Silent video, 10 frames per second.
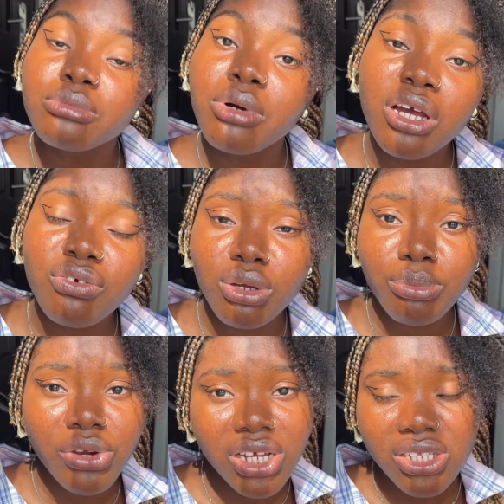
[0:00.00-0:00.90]
But if your
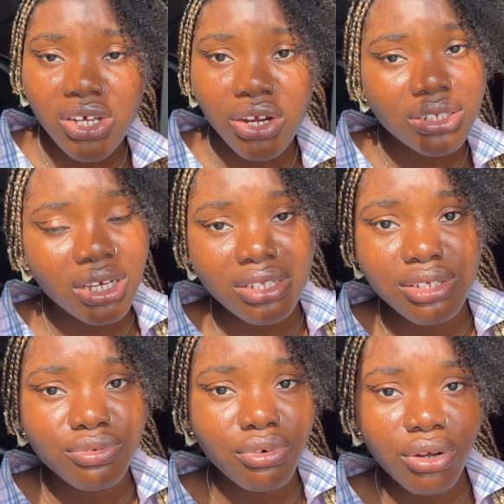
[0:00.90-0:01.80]
braids aren't
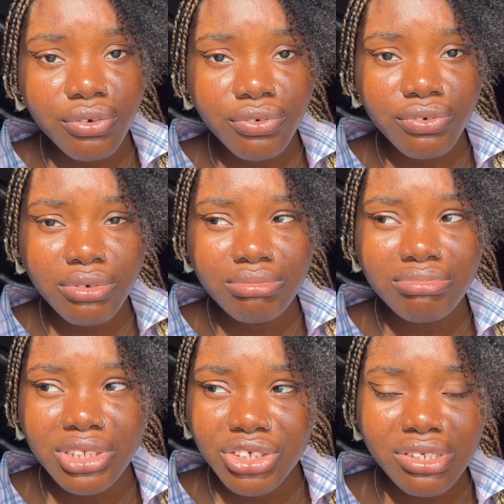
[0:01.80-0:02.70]
getting rough,
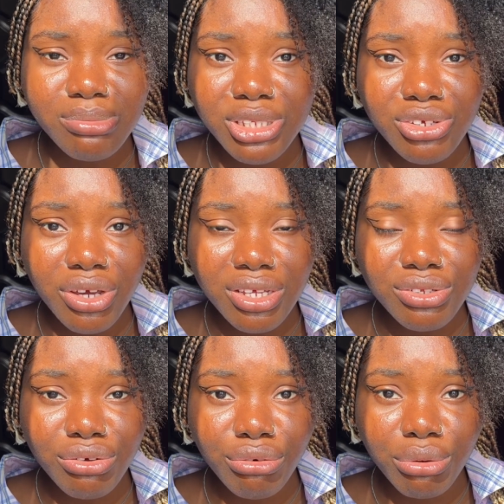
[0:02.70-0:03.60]
just means your hair is
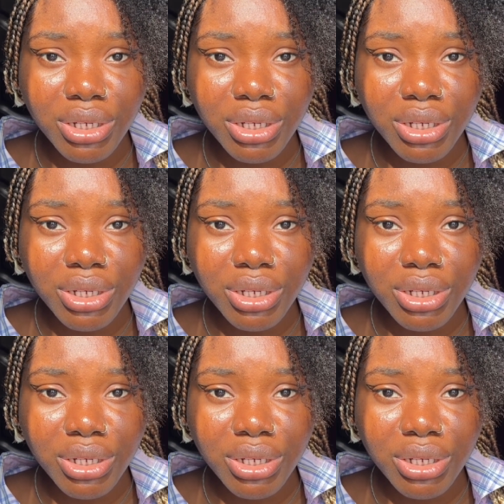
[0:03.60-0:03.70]
not growing.